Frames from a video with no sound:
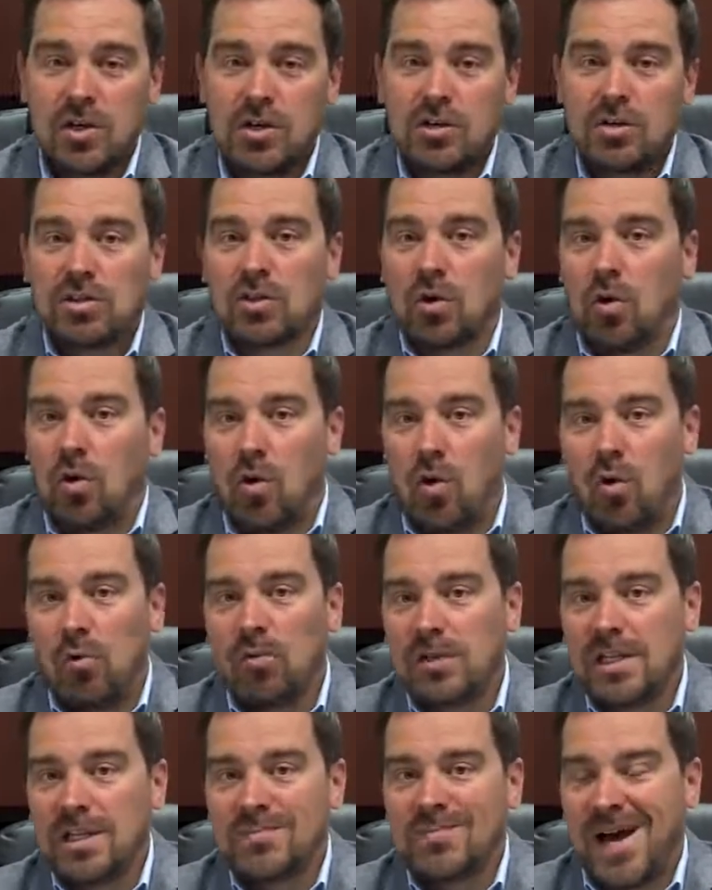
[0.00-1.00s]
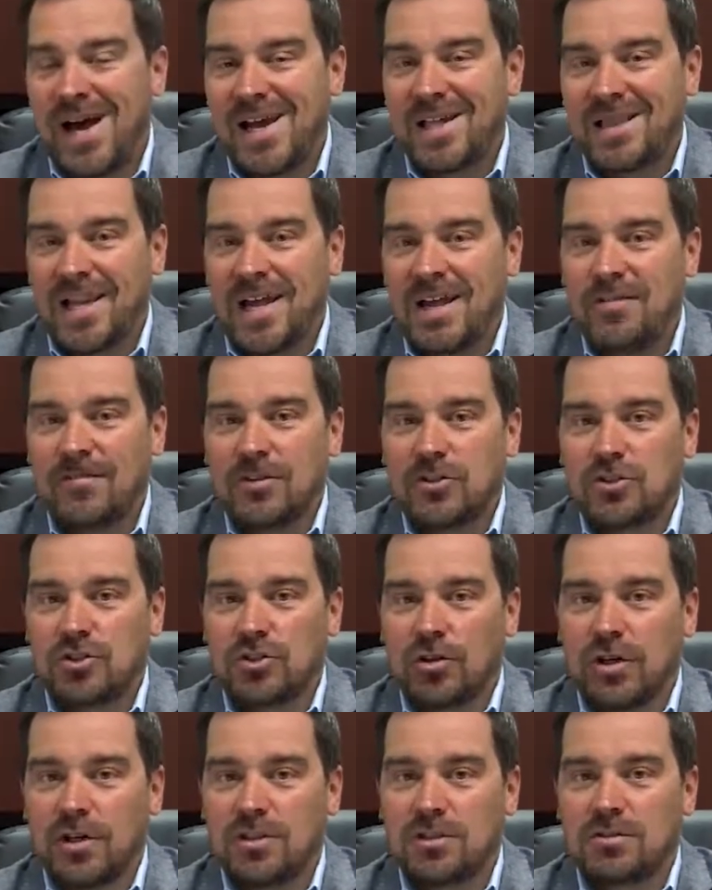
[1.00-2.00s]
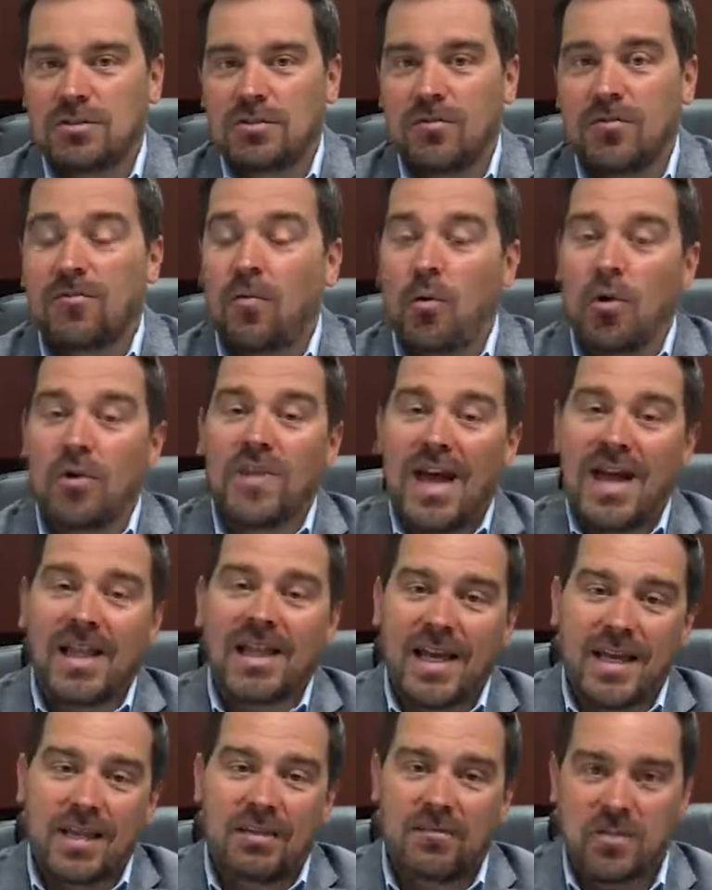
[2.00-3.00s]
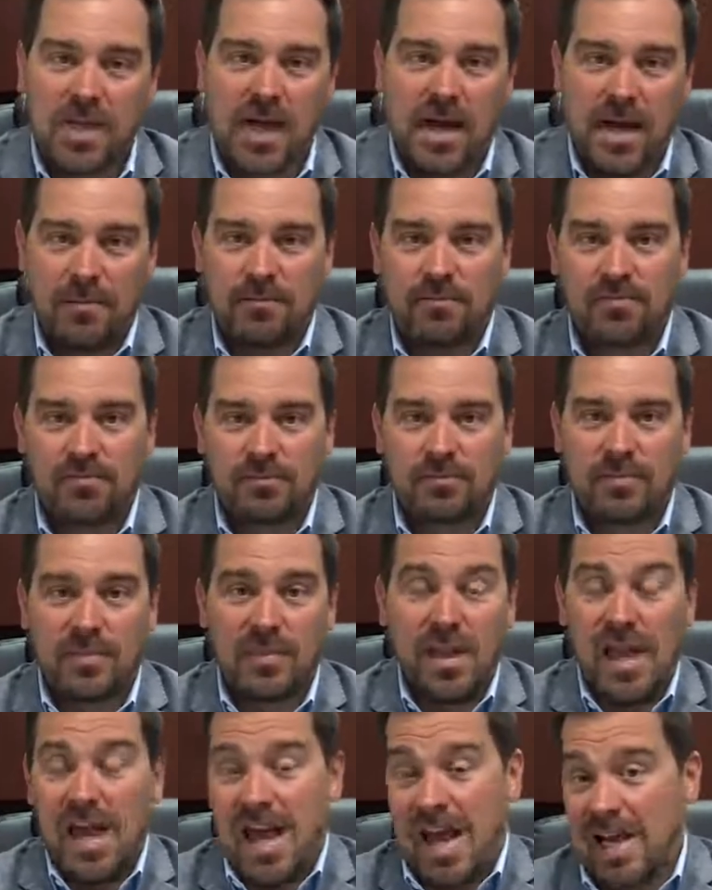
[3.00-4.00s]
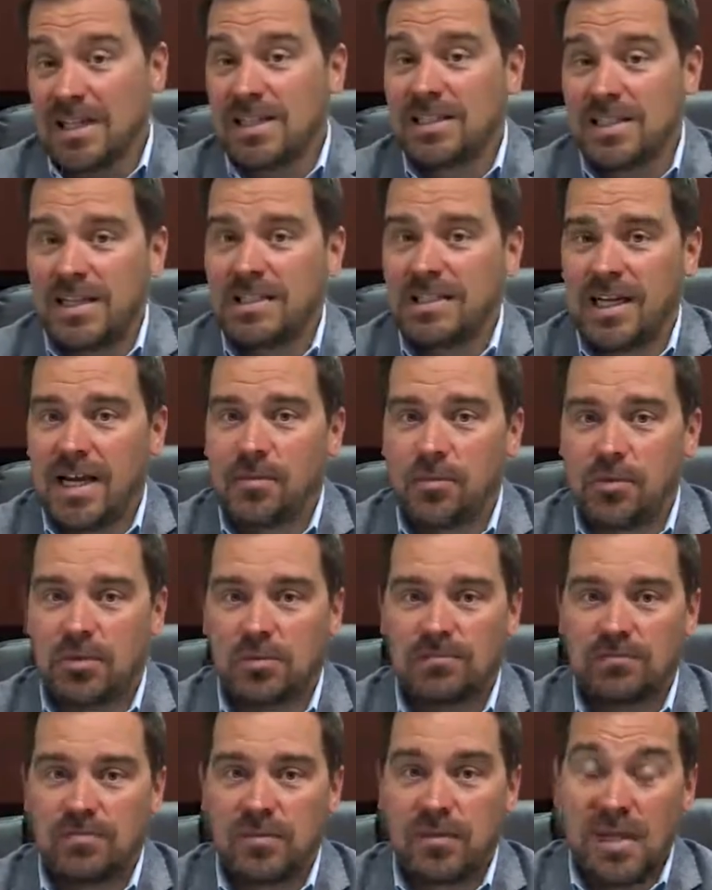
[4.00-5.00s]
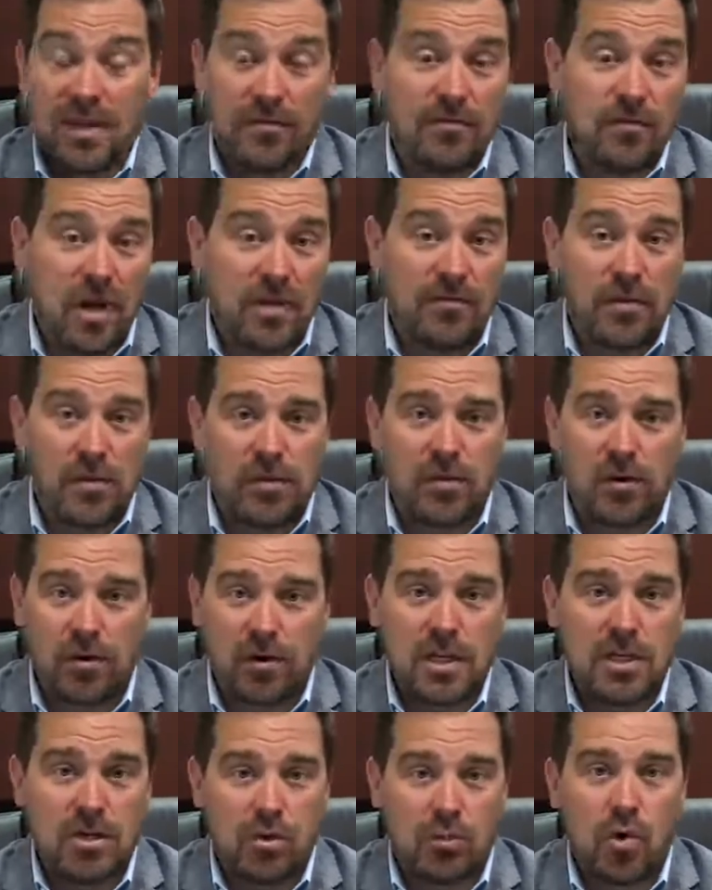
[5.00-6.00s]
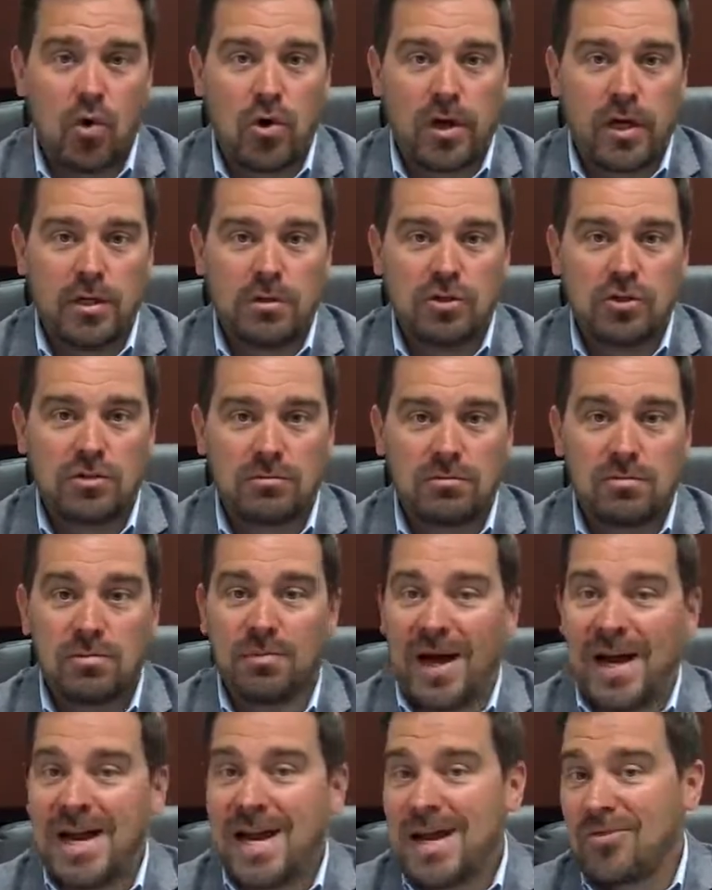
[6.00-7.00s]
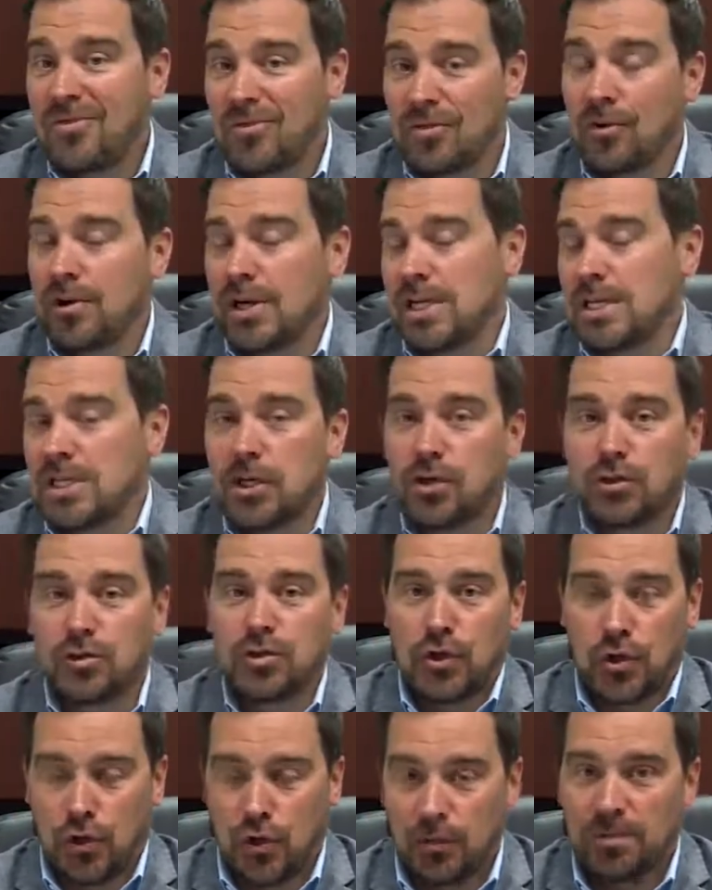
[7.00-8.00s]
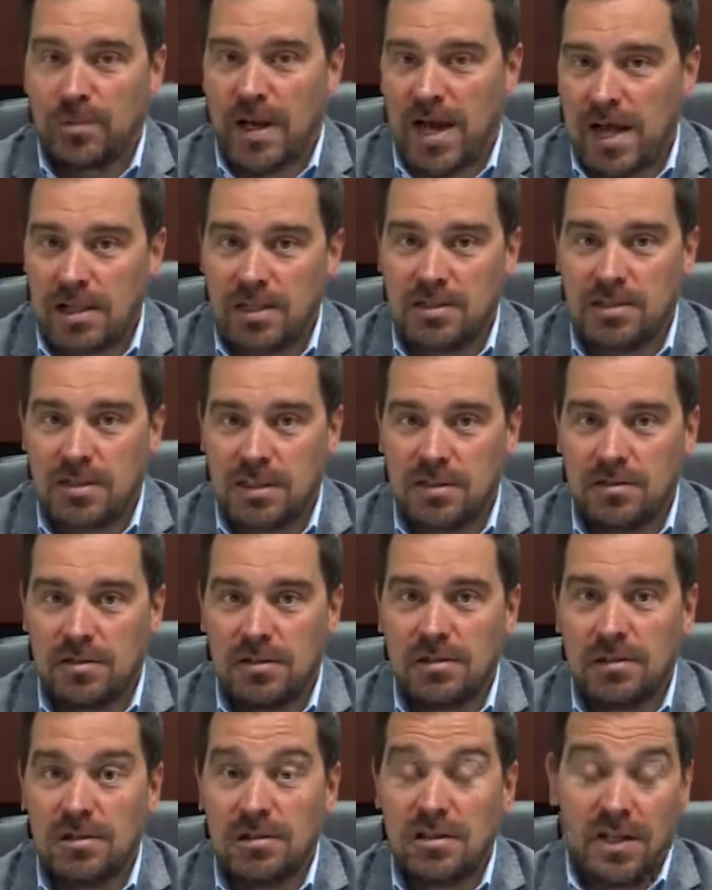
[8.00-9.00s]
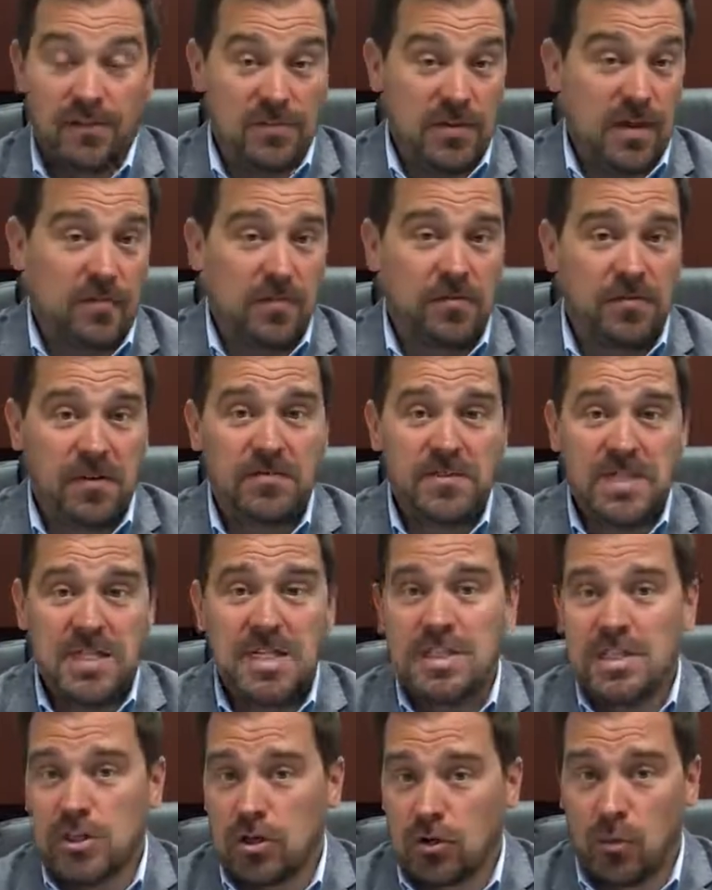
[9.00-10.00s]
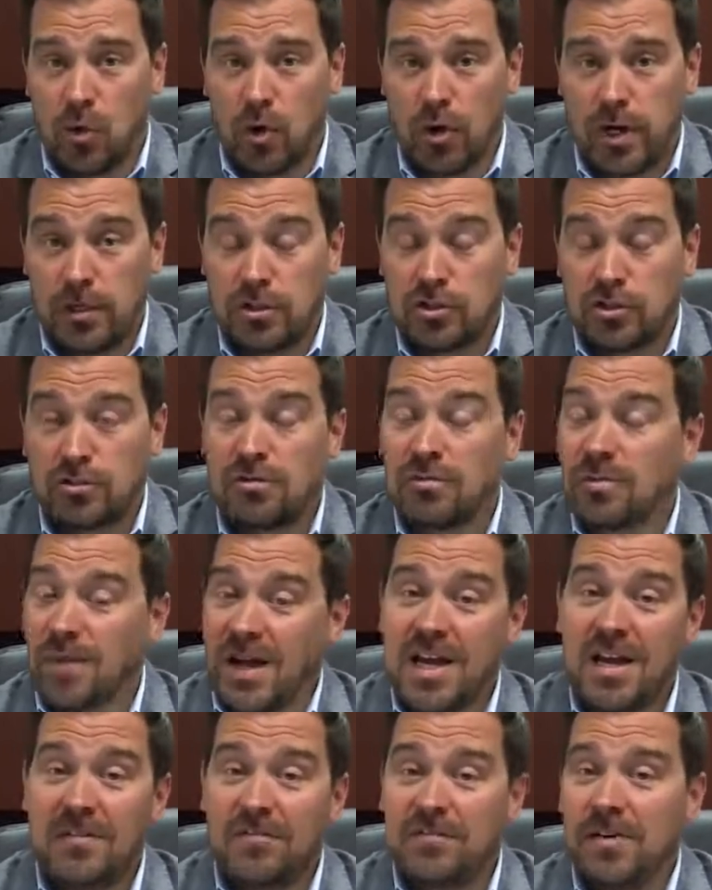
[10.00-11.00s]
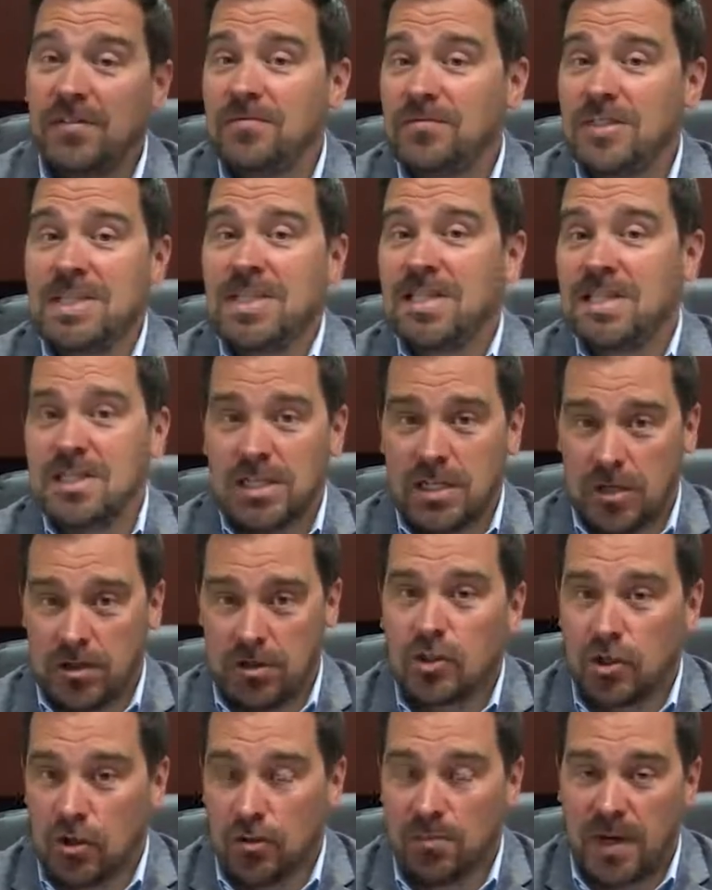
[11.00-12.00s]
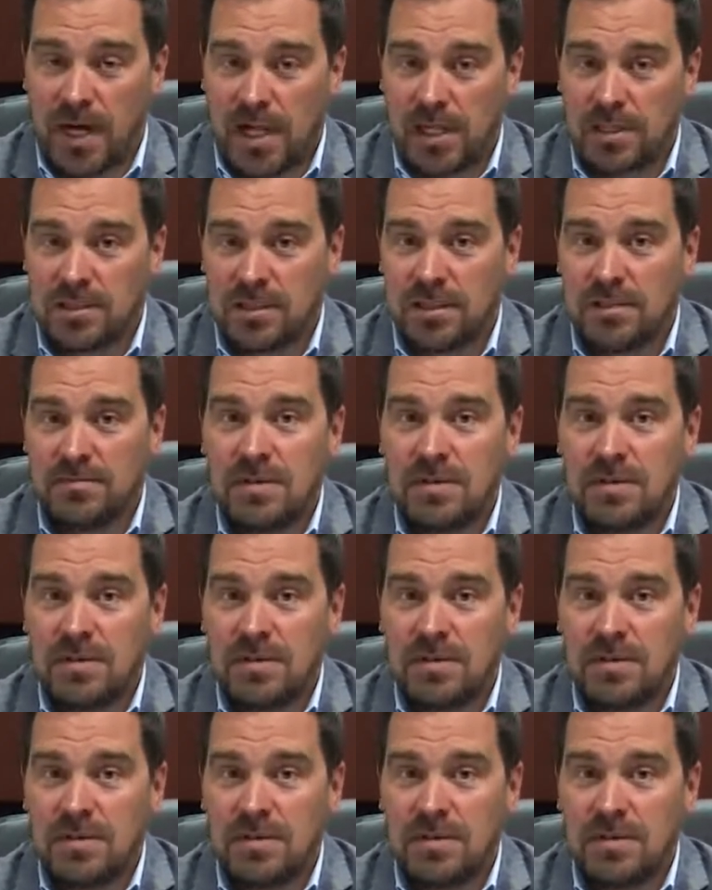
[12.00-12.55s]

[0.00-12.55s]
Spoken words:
So only buy life insurance for that length of time. As an example, if you have a 30-year mortgage, buy a 30-year term policy. If you have a 15-year mortgage, buy a 15-year term policy.